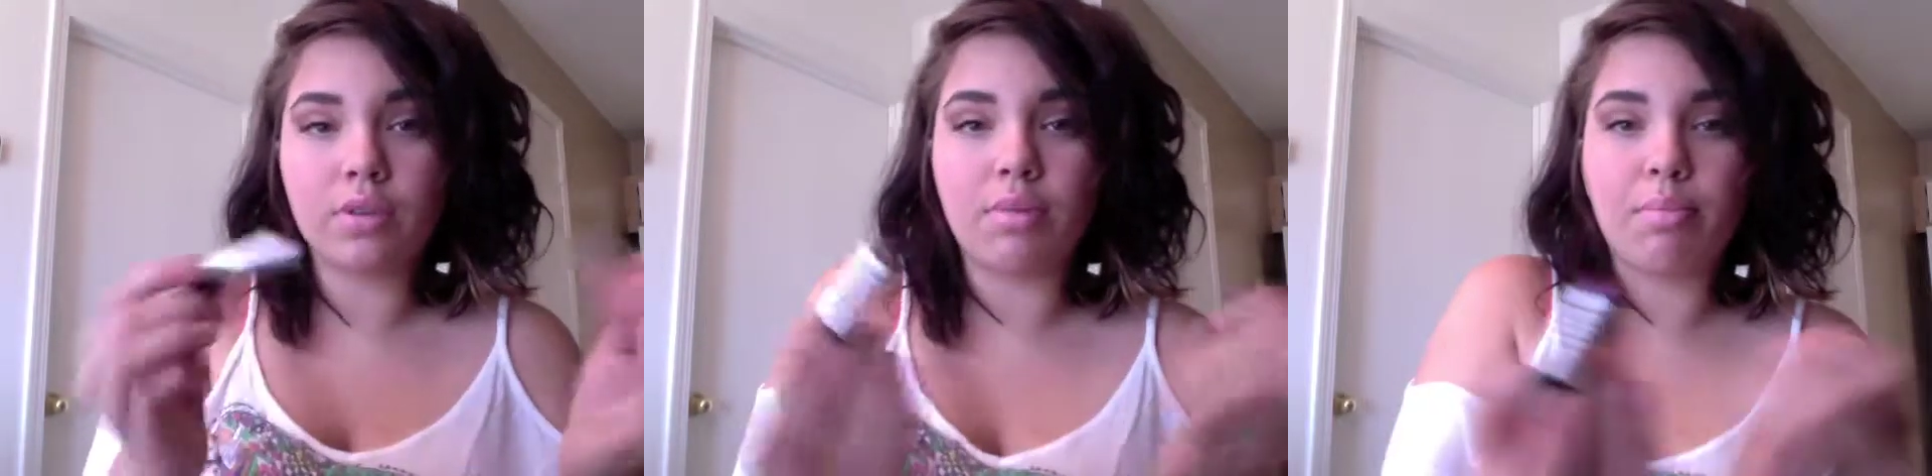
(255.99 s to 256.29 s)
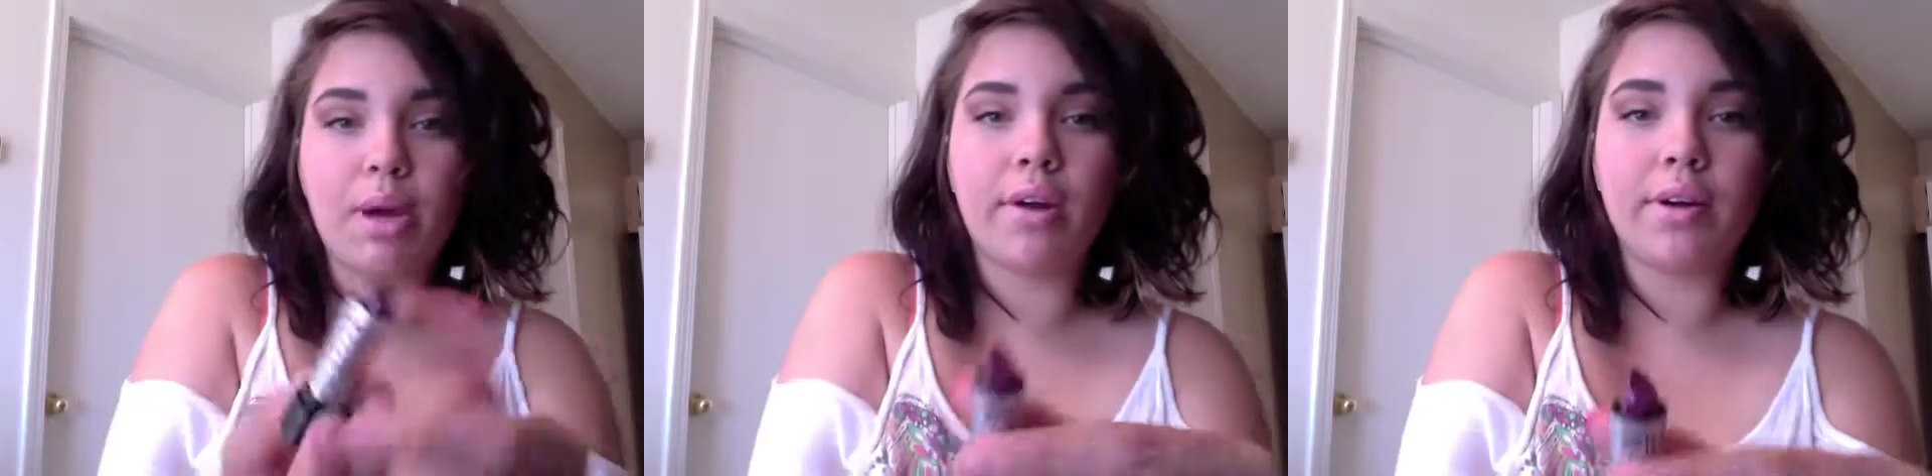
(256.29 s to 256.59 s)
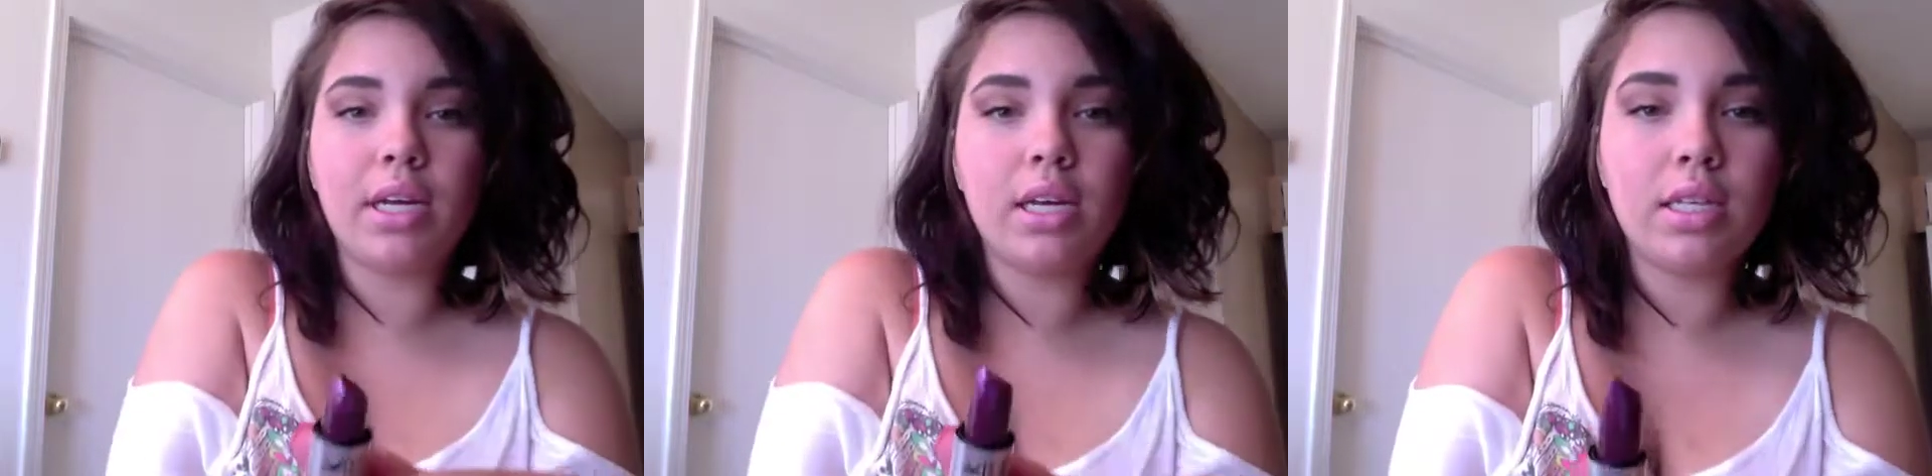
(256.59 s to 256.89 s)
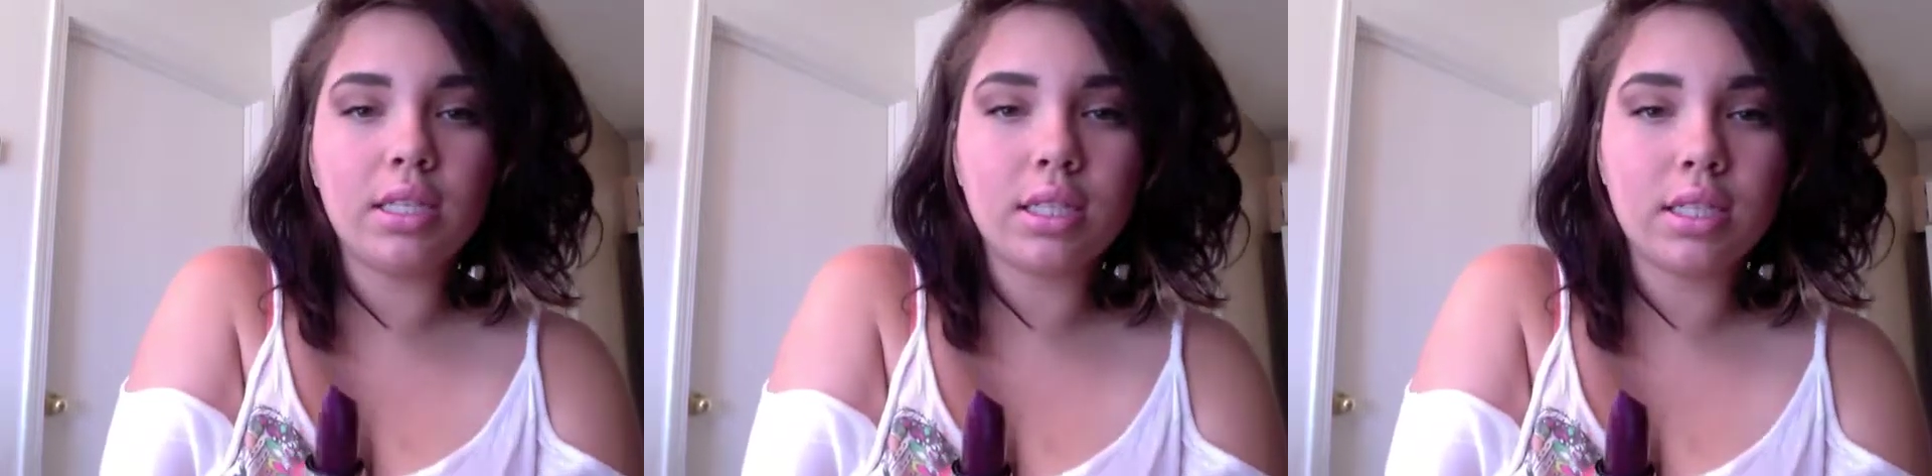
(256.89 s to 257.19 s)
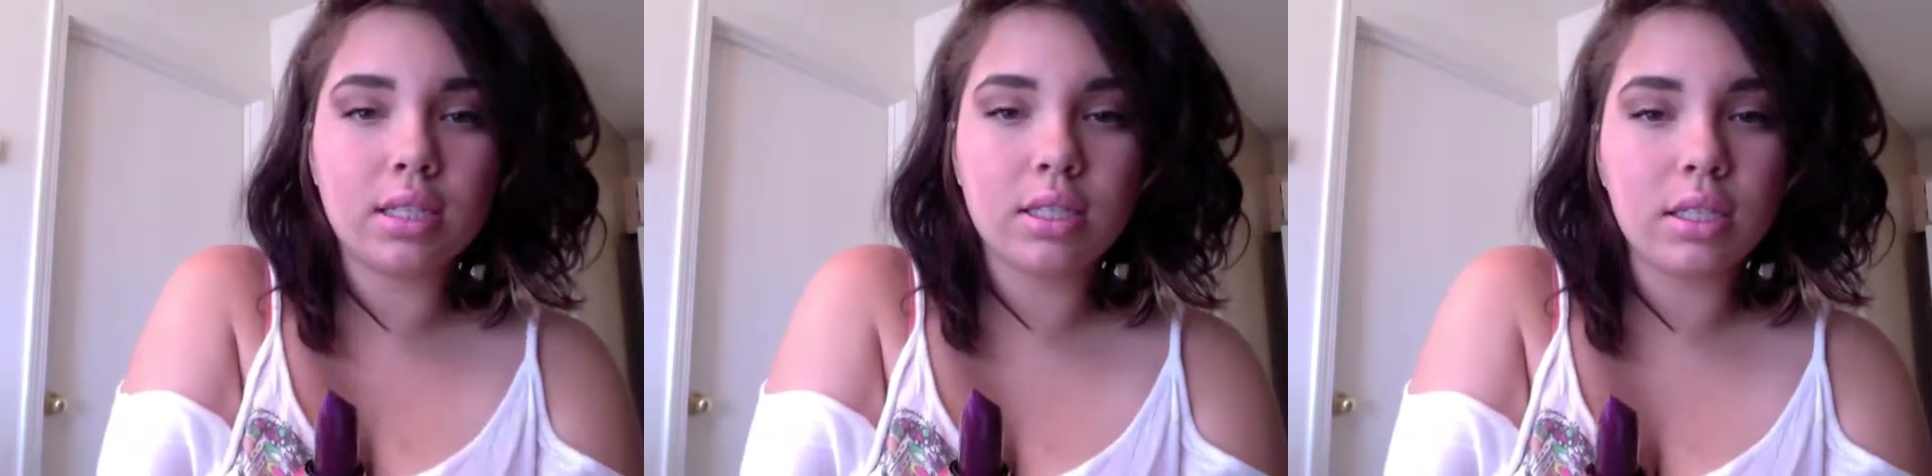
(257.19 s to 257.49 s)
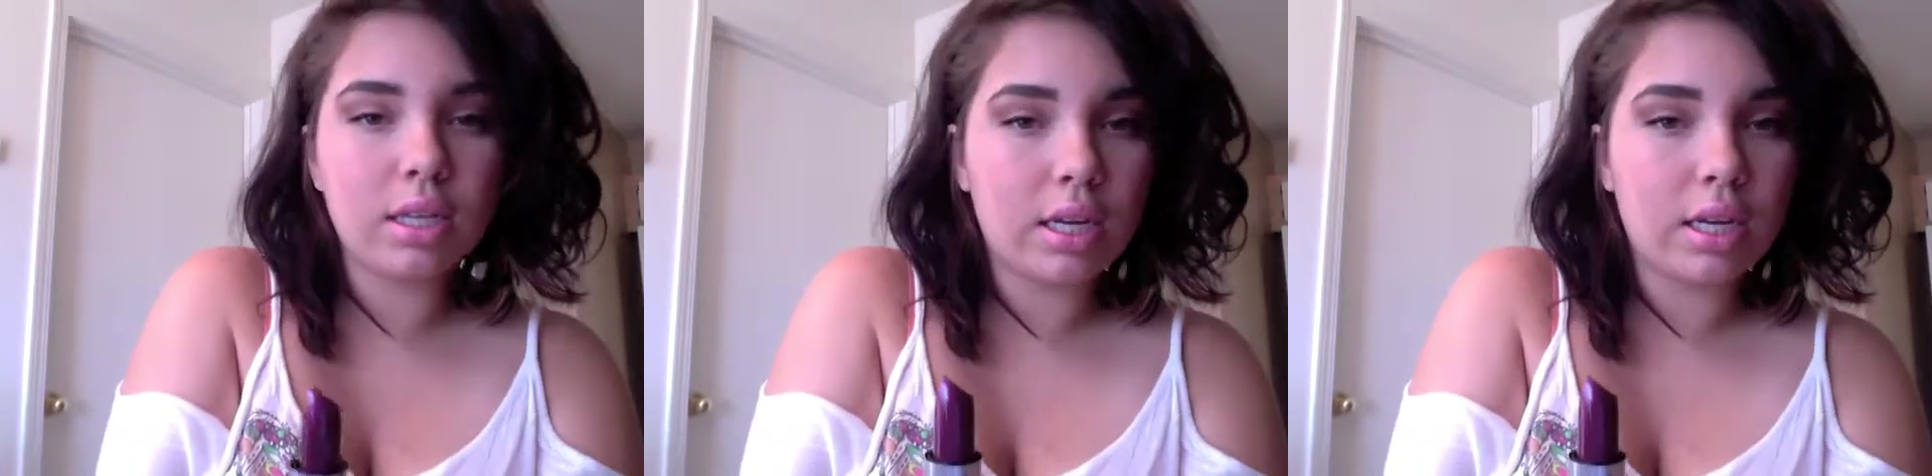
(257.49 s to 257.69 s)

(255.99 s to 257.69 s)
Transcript: Frozen Berries.